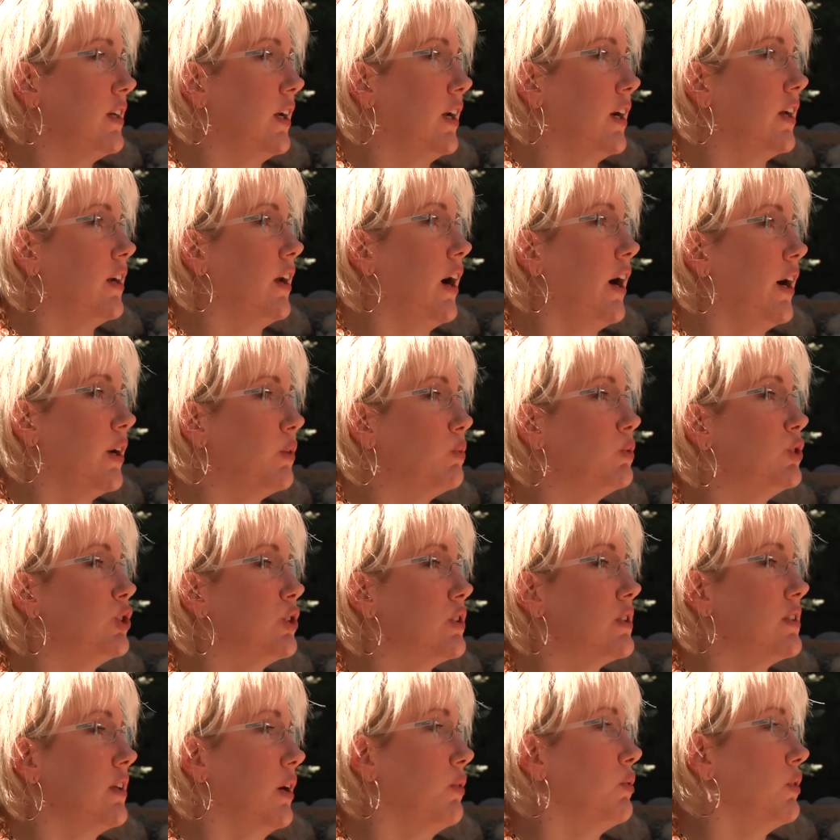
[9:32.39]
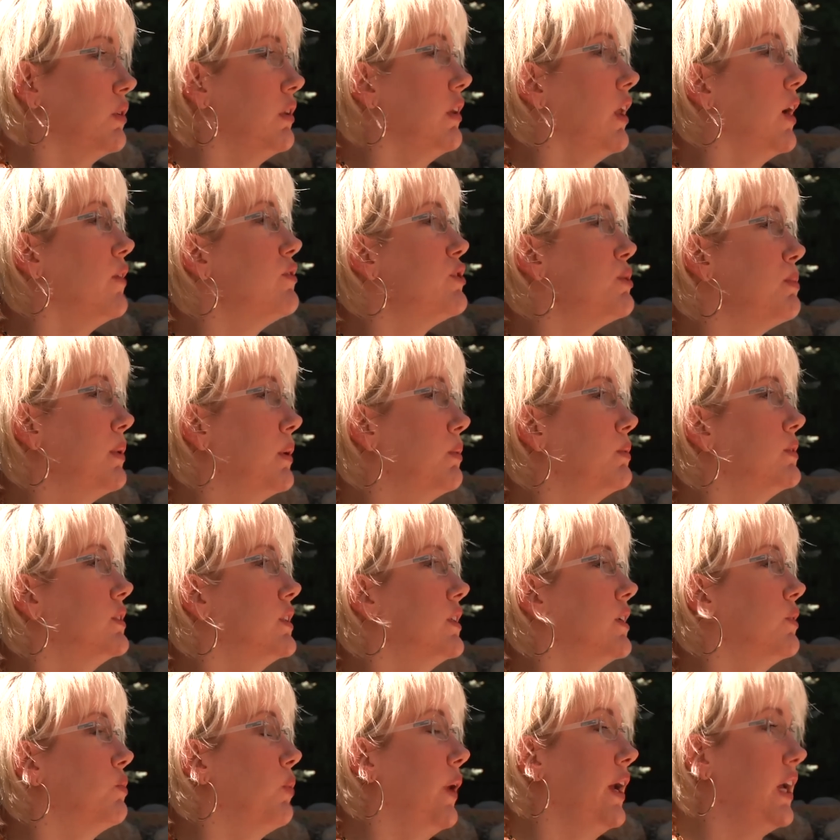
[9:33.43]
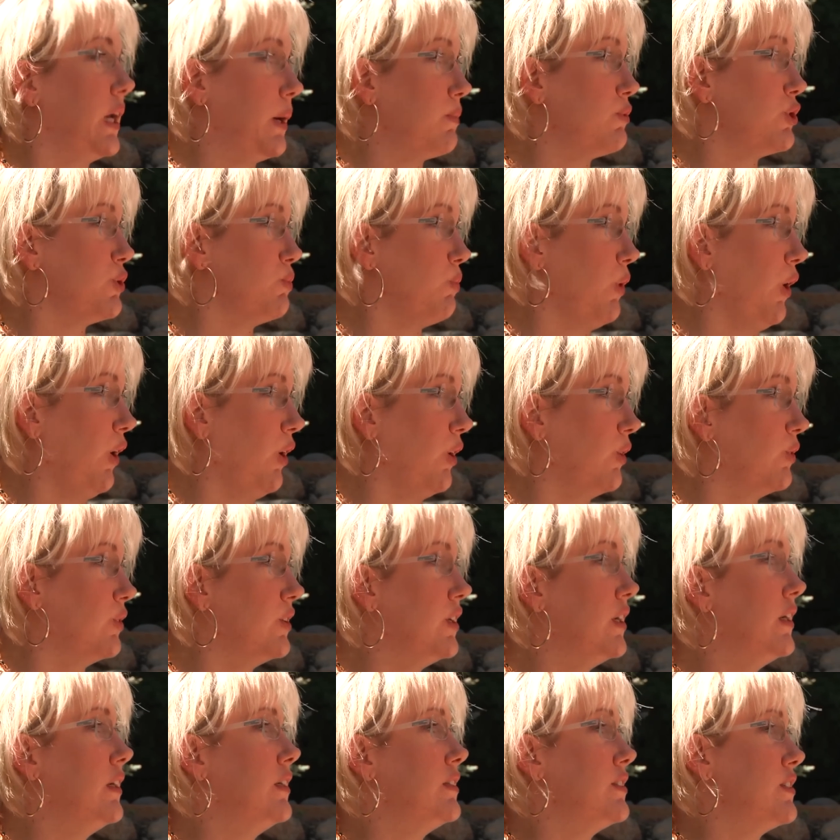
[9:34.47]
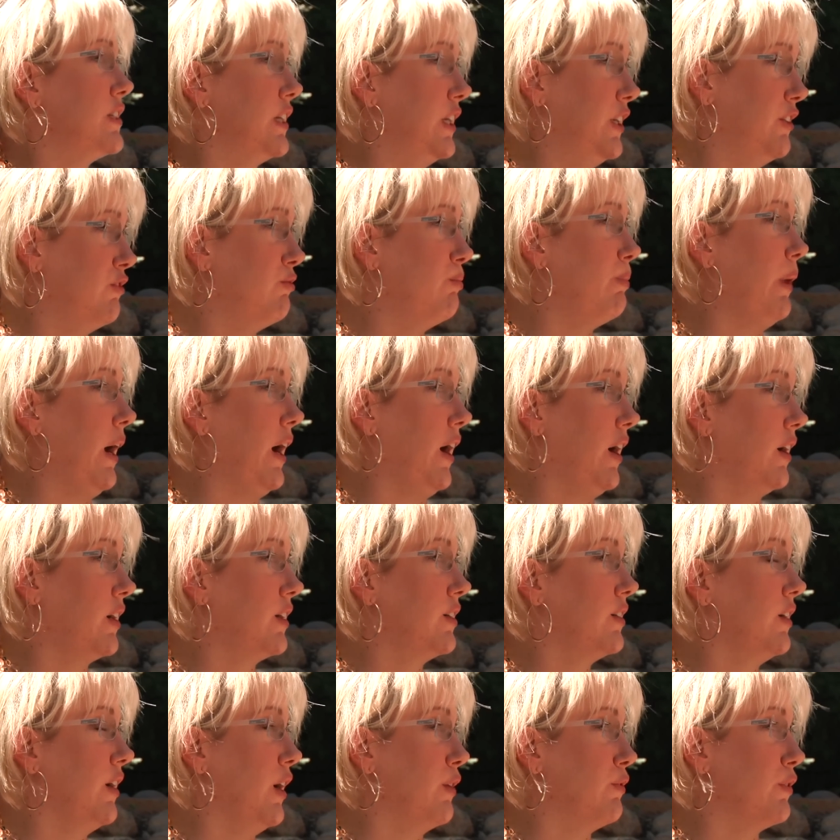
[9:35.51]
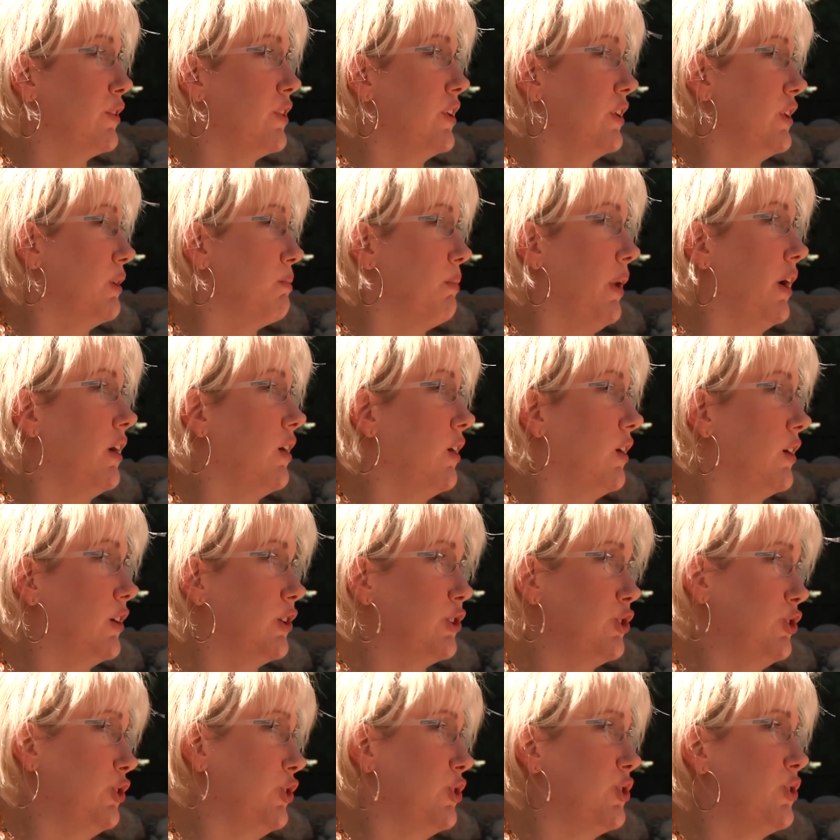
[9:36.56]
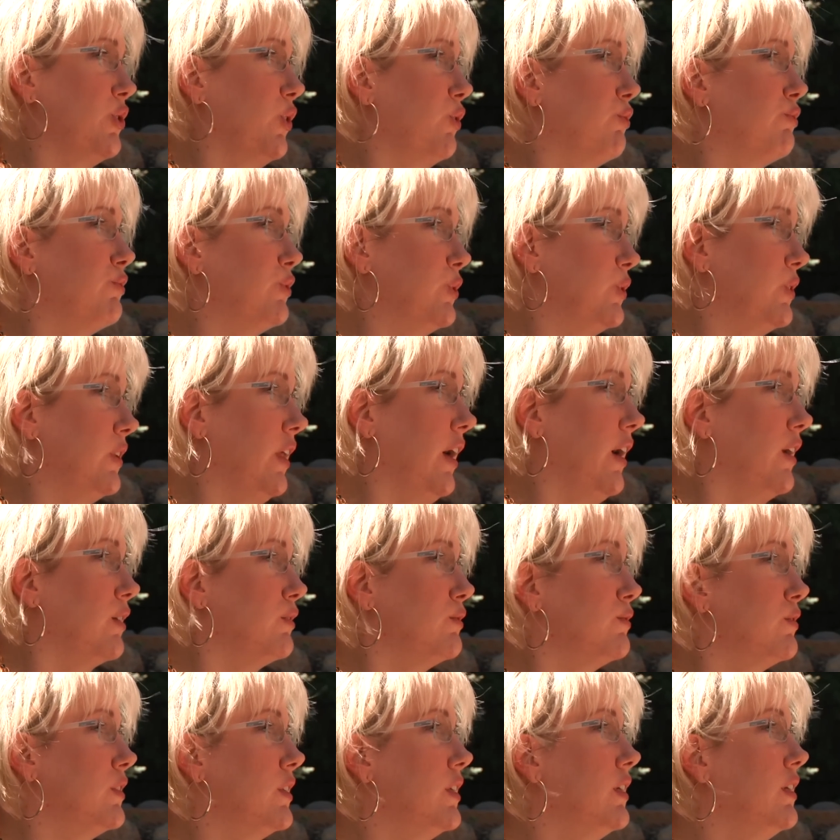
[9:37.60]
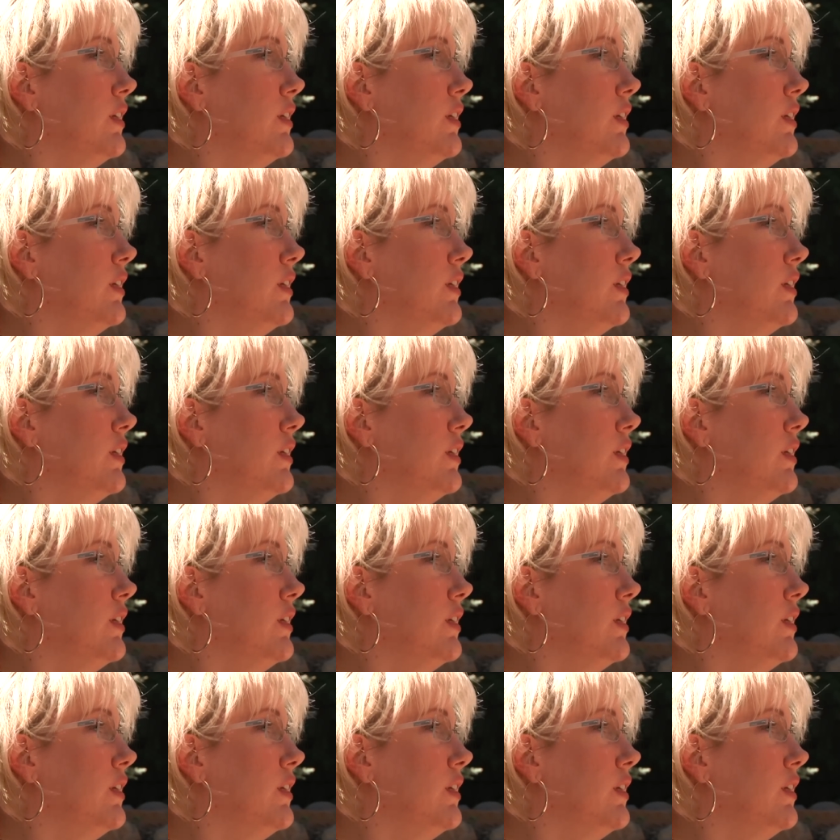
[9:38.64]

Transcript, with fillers: And I would just, I would love to be able to wake up tomorrow to give back everything that my heart is just so full of